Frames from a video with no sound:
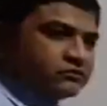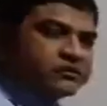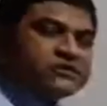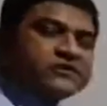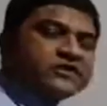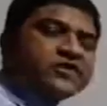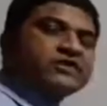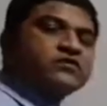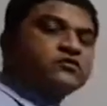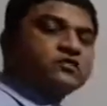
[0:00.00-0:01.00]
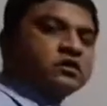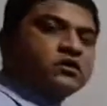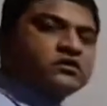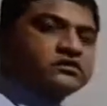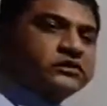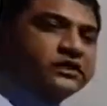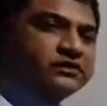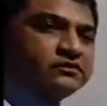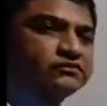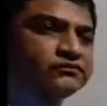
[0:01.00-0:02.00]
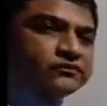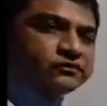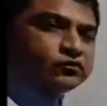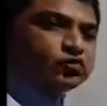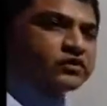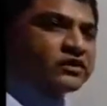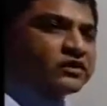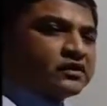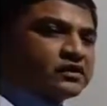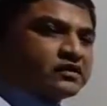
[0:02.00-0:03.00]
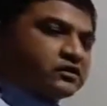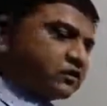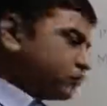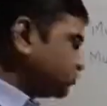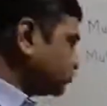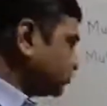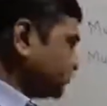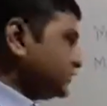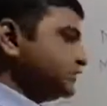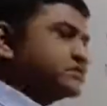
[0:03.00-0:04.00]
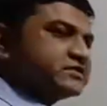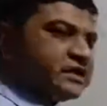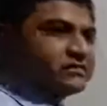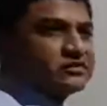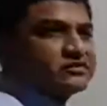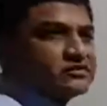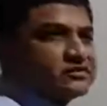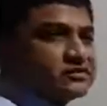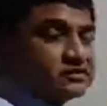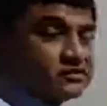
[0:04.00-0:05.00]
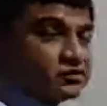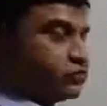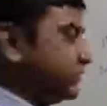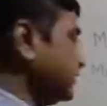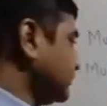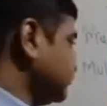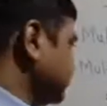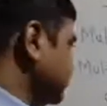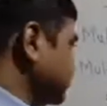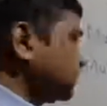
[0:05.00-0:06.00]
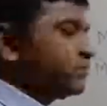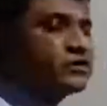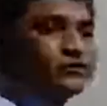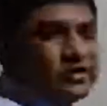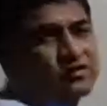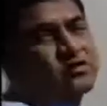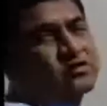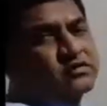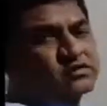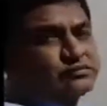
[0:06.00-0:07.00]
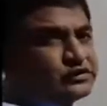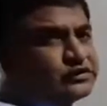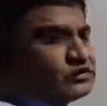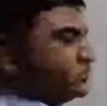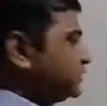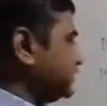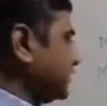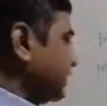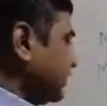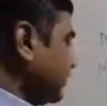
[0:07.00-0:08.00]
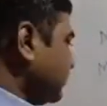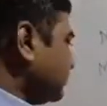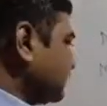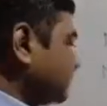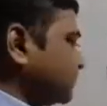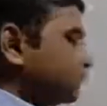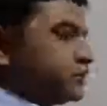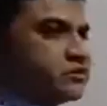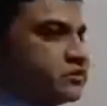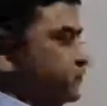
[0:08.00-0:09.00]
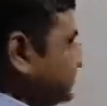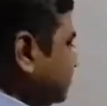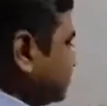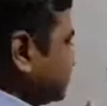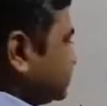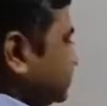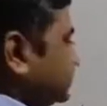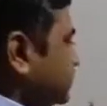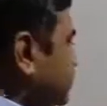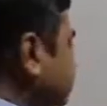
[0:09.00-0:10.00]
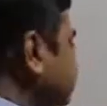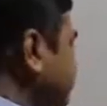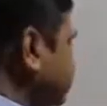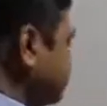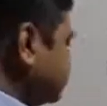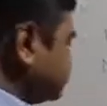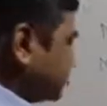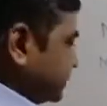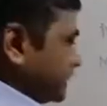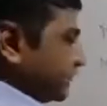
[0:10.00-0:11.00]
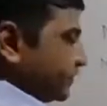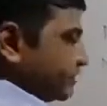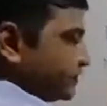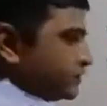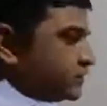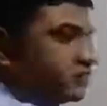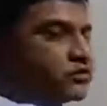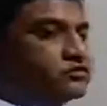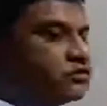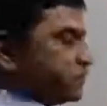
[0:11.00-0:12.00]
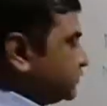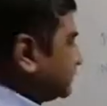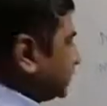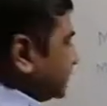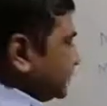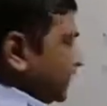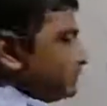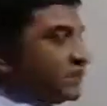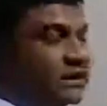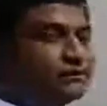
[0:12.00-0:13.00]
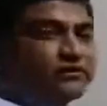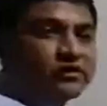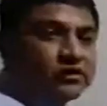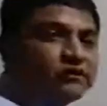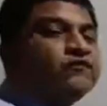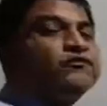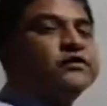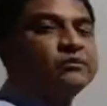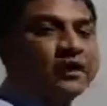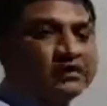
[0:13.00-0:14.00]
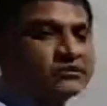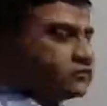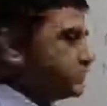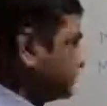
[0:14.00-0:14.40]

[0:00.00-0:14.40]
means 18 o'clock, they both are going to ring simultaneously together. But we have drawn this picture, and on the picture we have written down all the timings. We have written down the time gap of the bells,